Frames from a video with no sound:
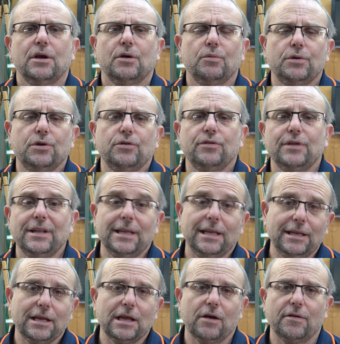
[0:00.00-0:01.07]
which you then need
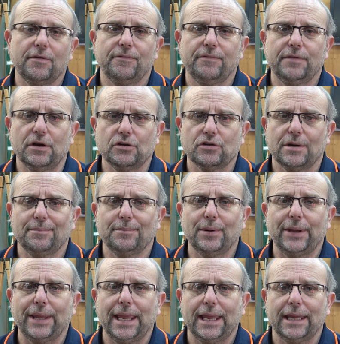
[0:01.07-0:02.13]
to go and finish up by
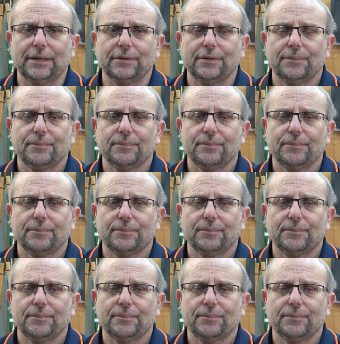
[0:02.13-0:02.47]
hand.